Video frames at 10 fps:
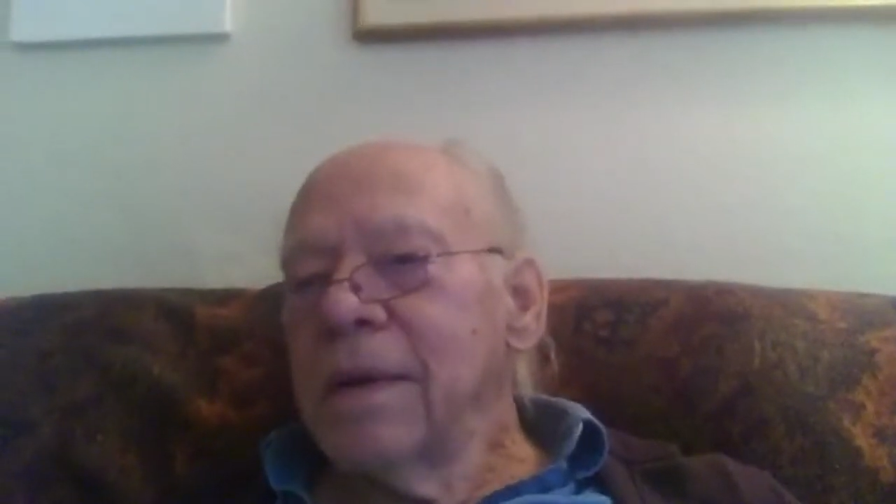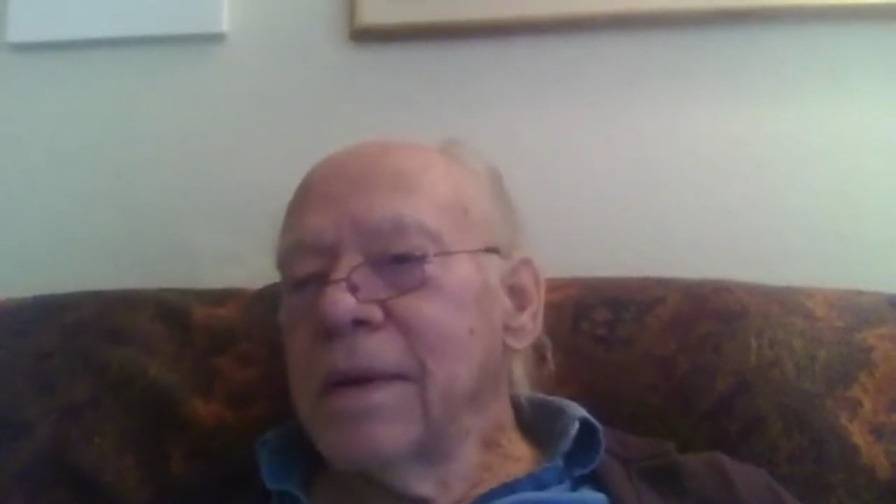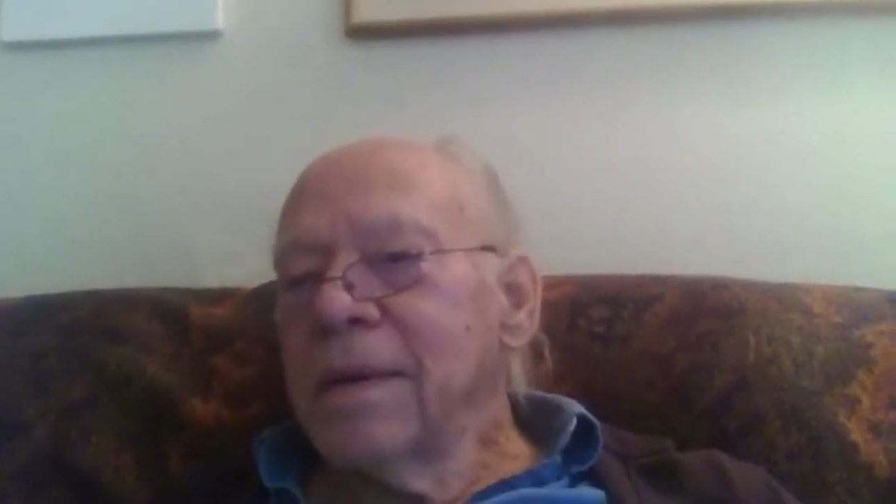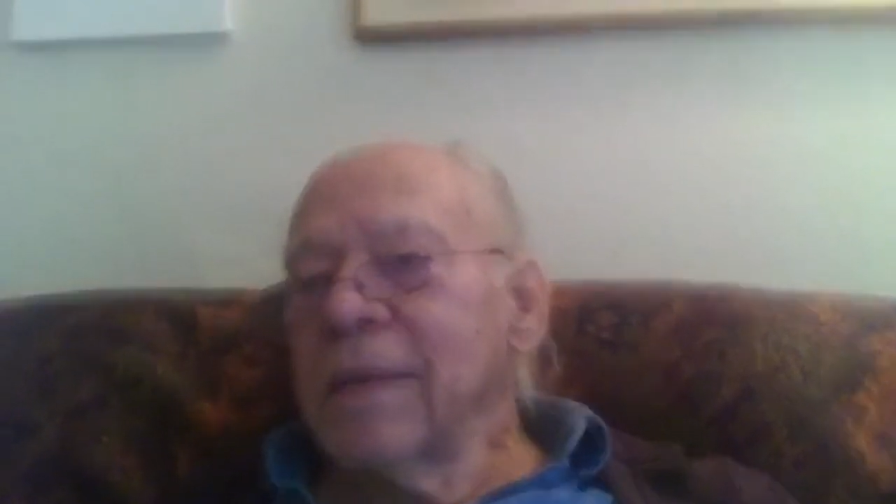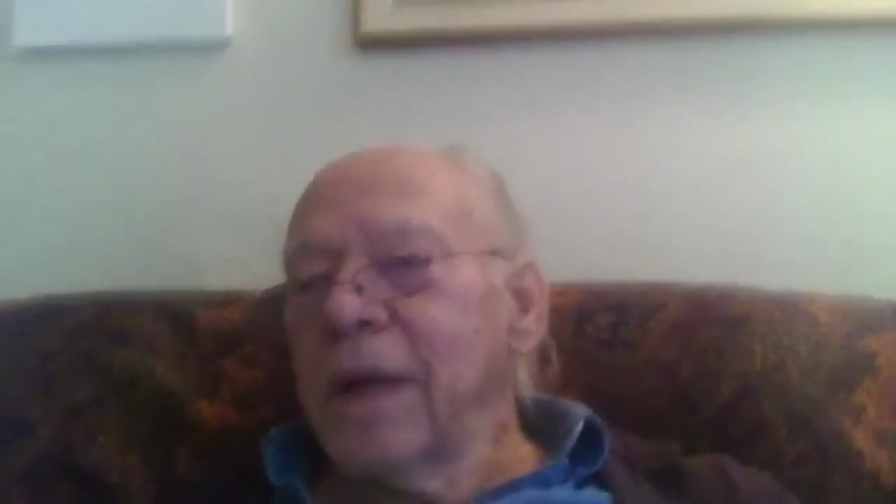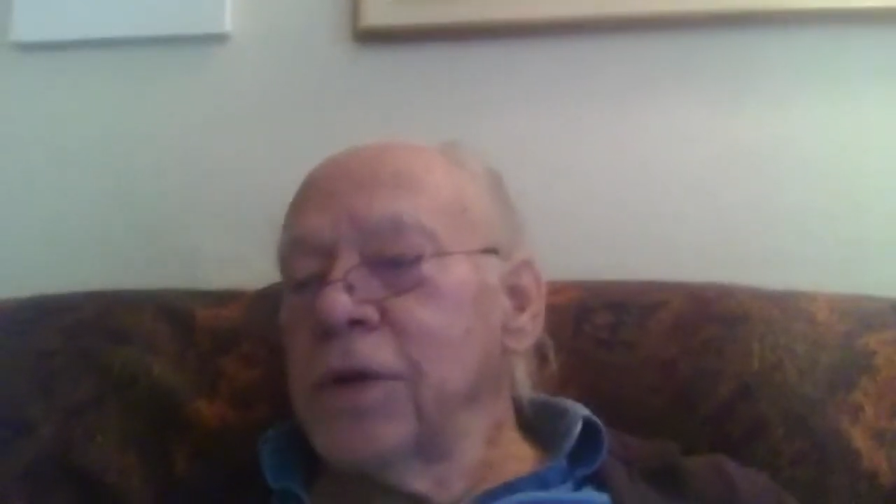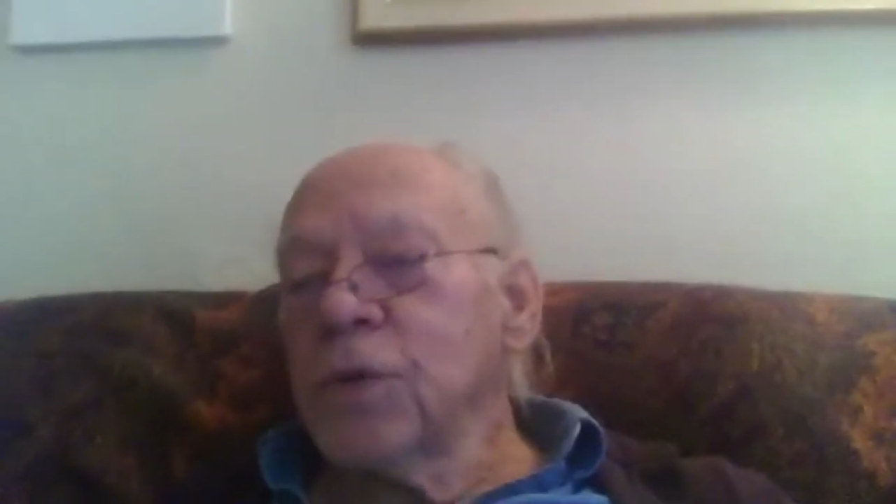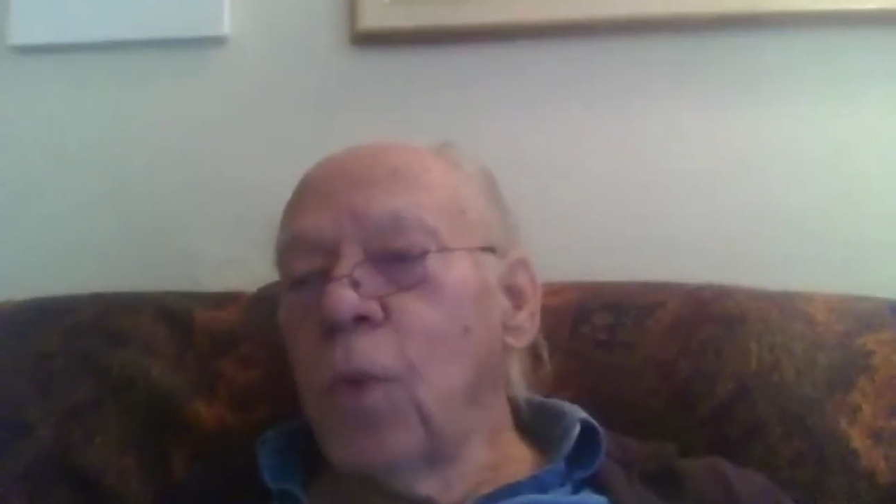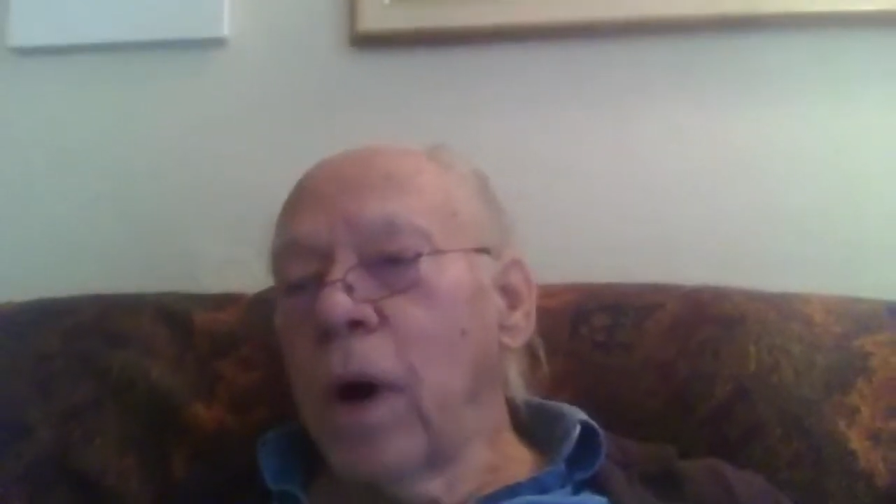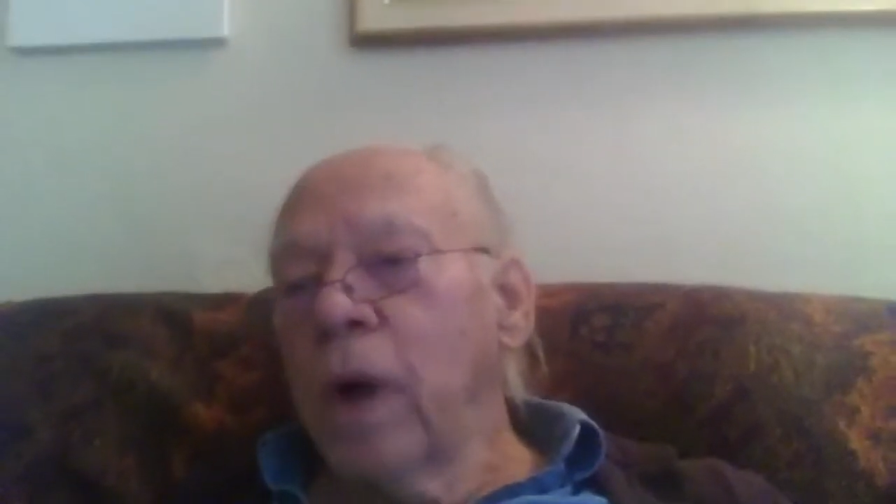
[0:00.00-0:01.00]
I
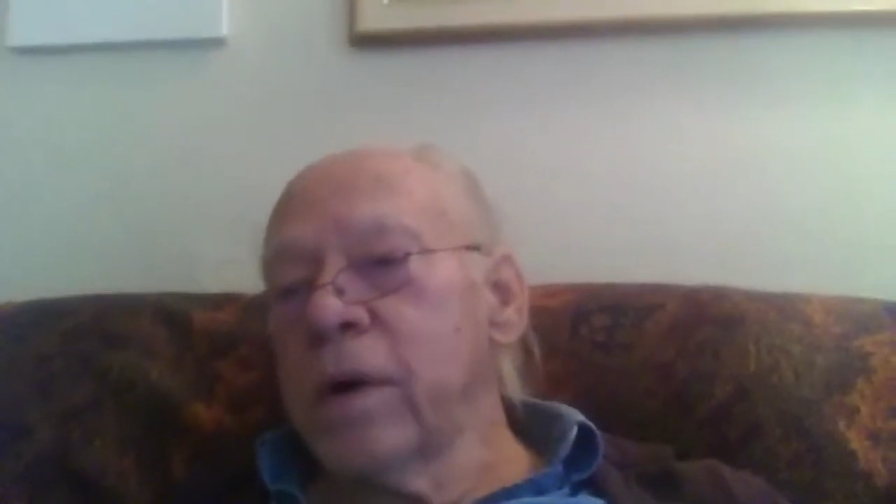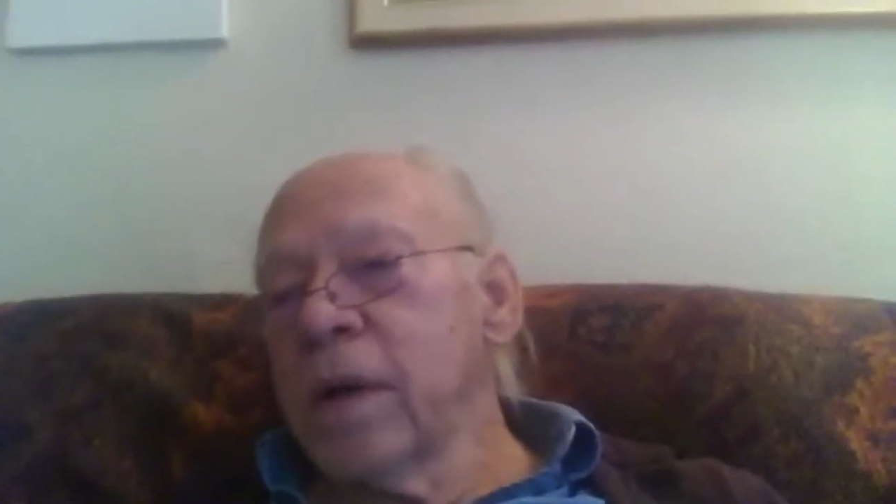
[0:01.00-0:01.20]
just water